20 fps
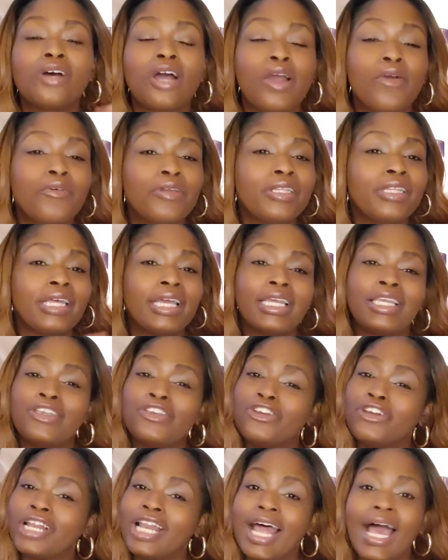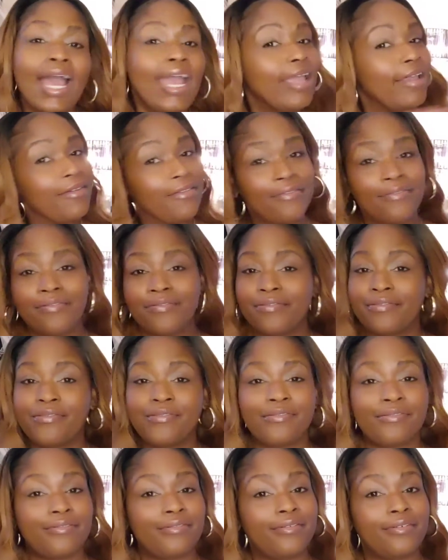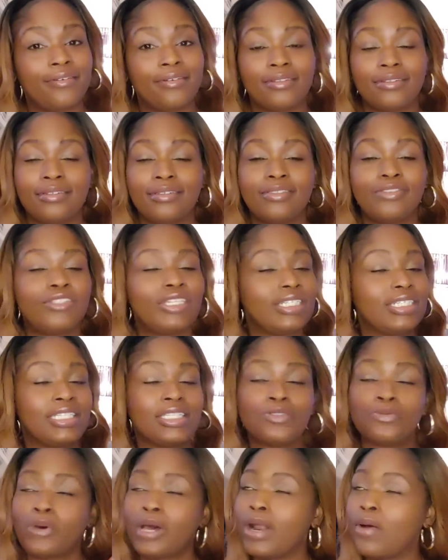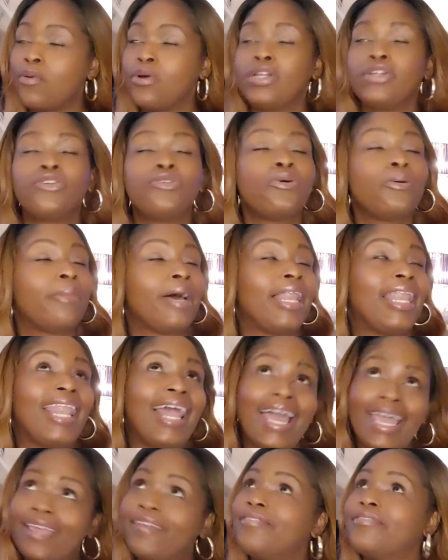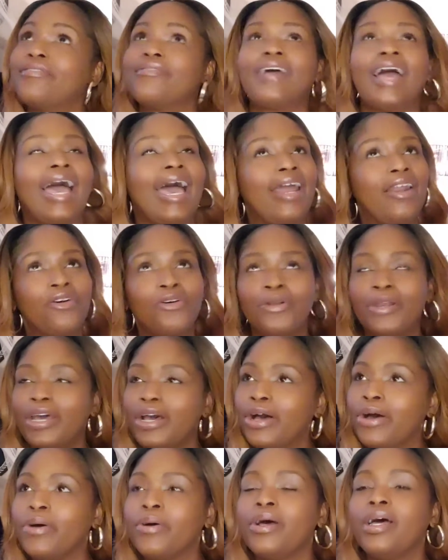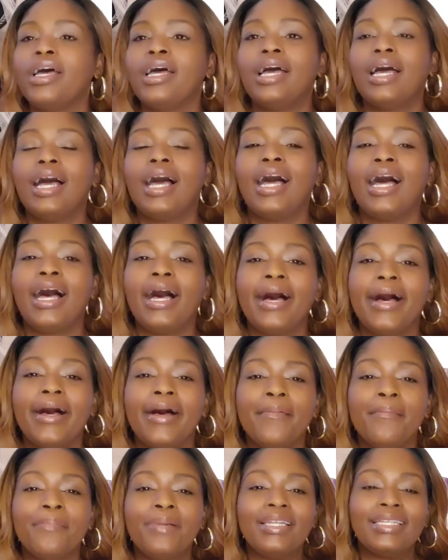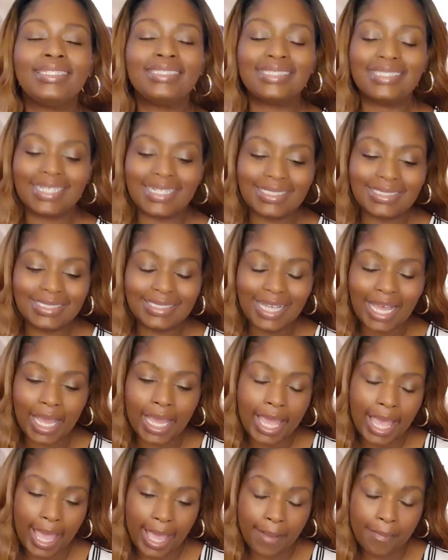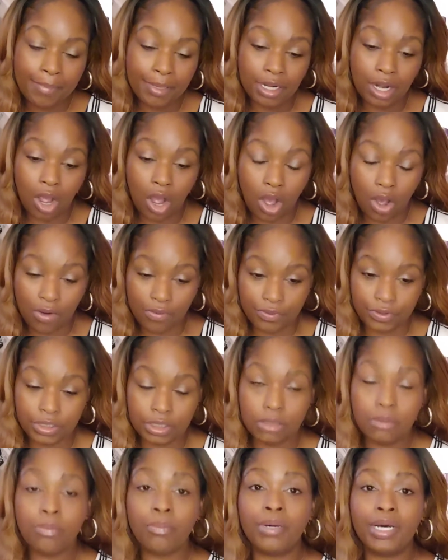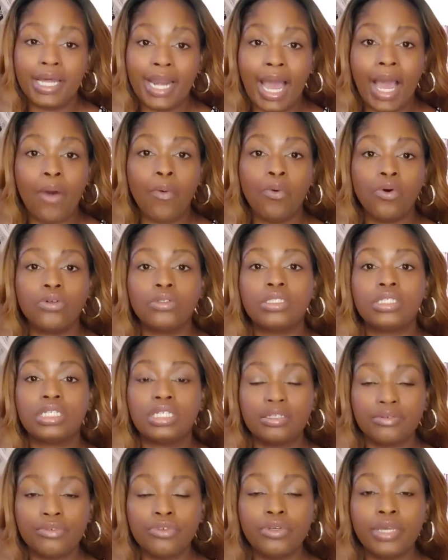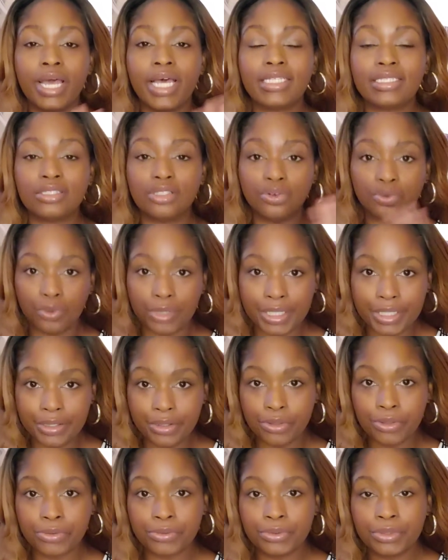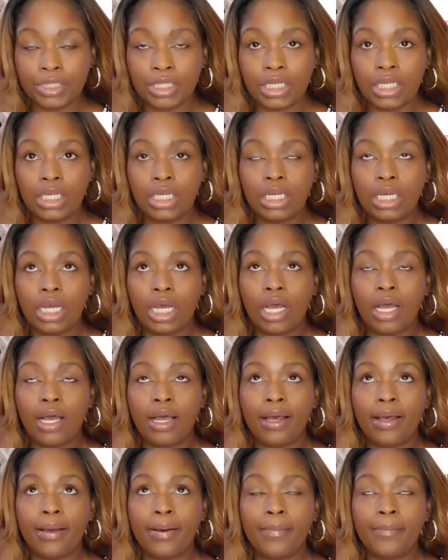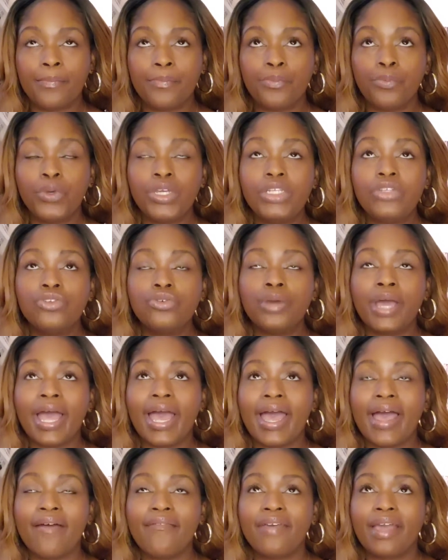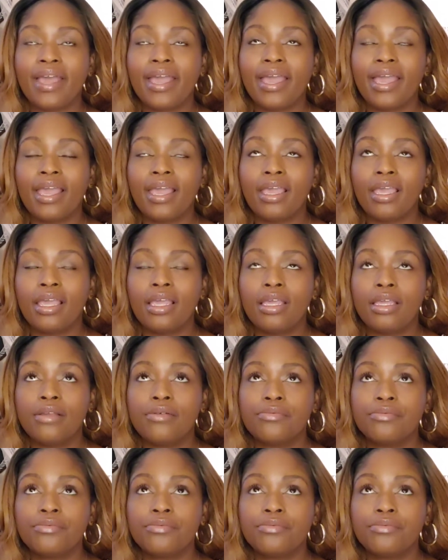rethinking your life. Is this what I want to do with my life? I don't know. But it does not happen often. But I want to give you guys the real. We do have a